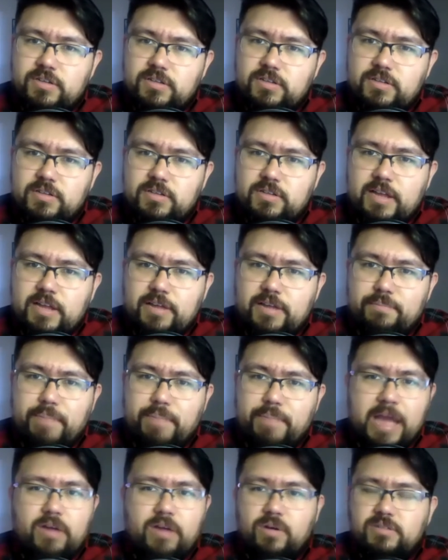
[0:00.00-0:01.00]
like
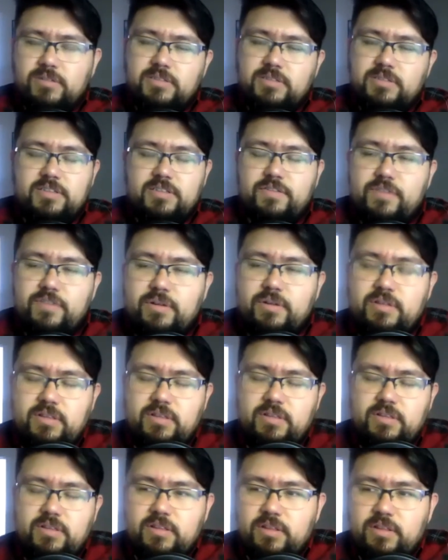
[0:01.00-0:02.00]
backgrounds and stuff,
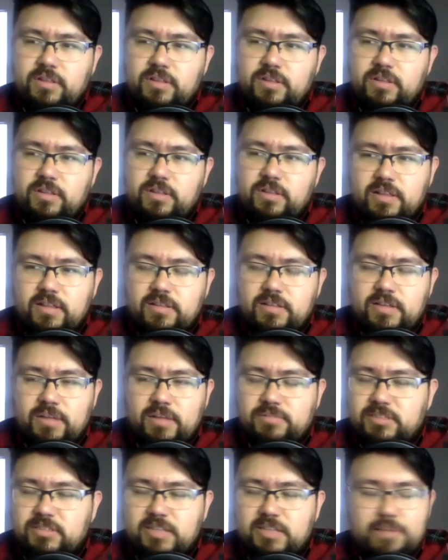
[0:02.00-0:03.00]
and and I'm
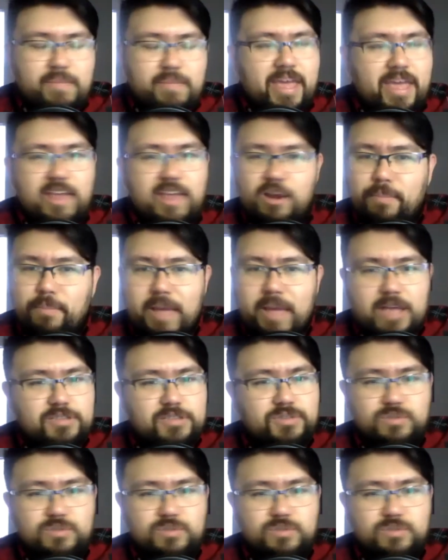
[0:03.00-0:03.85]
just like, man, El Paso is